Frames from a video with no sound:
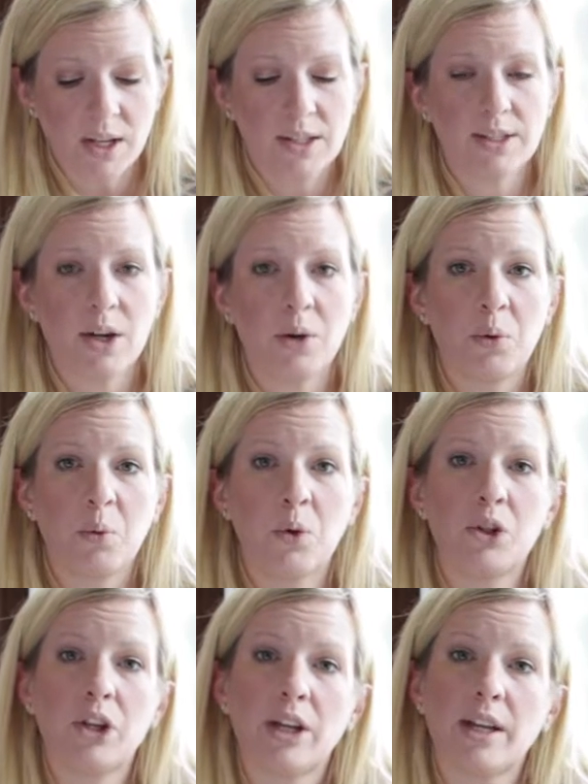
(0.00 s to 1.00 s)
So
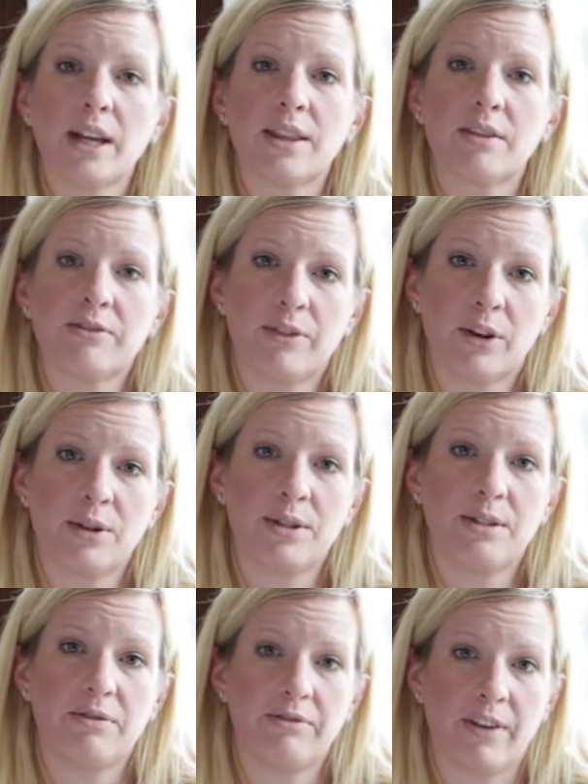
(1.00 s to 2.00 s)
we'll look at the
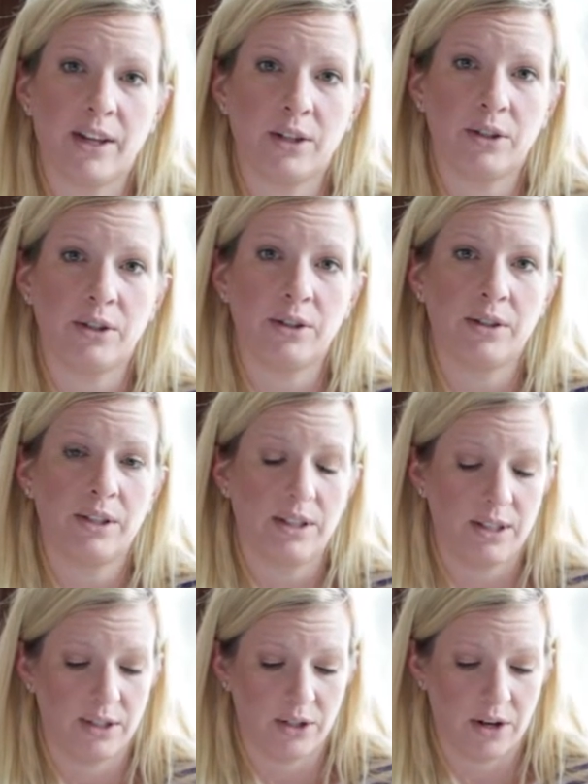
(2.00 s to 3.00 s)
first funnel
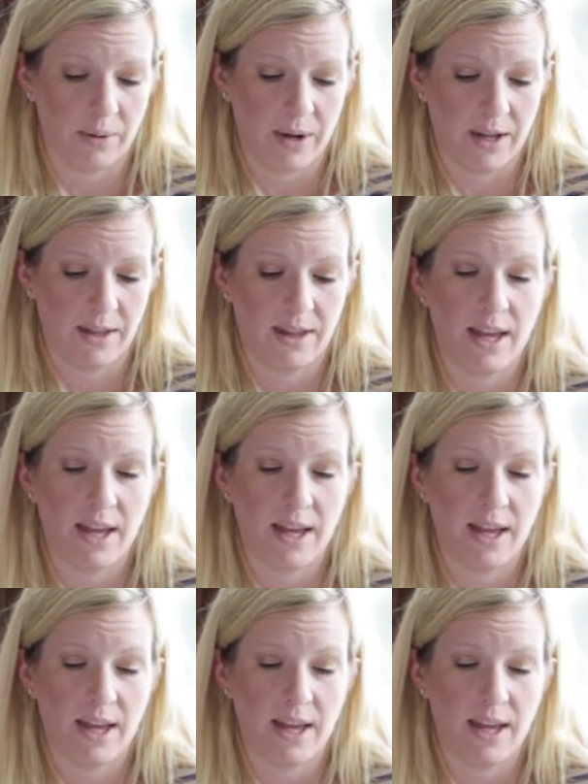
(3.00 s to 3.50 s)
to start with,